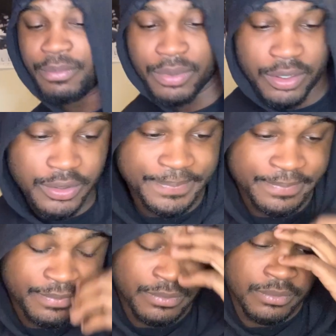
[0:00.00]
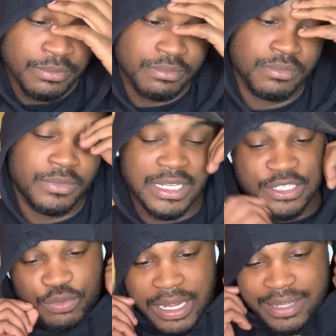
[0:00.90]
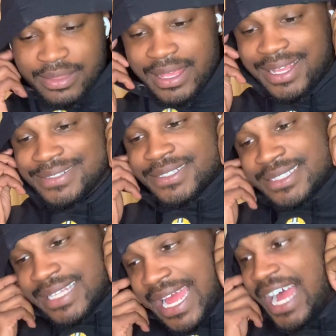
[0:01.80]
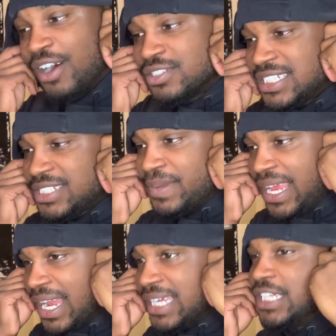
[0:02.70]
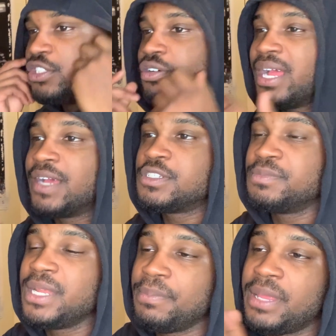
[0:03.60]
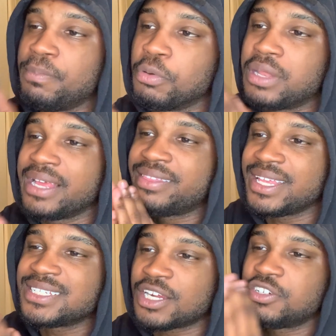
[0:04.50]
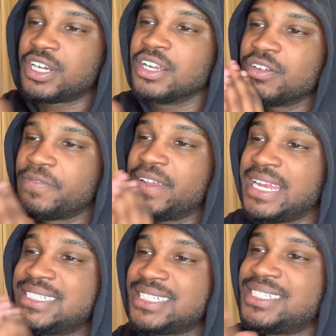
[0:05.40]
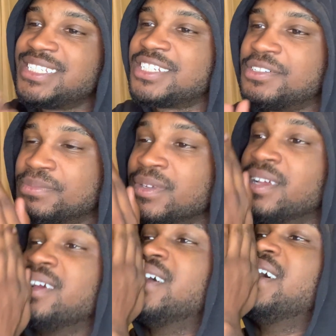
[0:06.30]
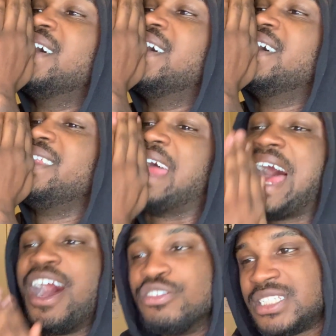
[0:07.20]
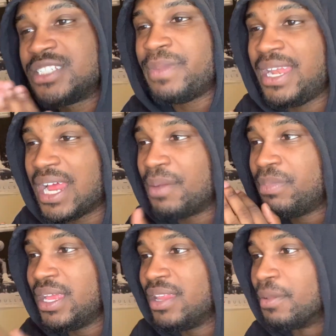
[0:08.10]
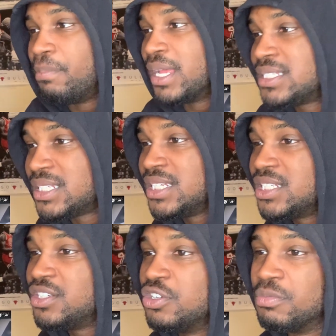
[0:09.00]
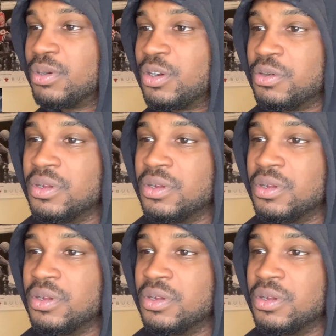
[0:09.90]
bro, This is why I think the houses may not, because you're going to have too many people like this out trying to finesse the system. The houses may not be the best thing to do, bro.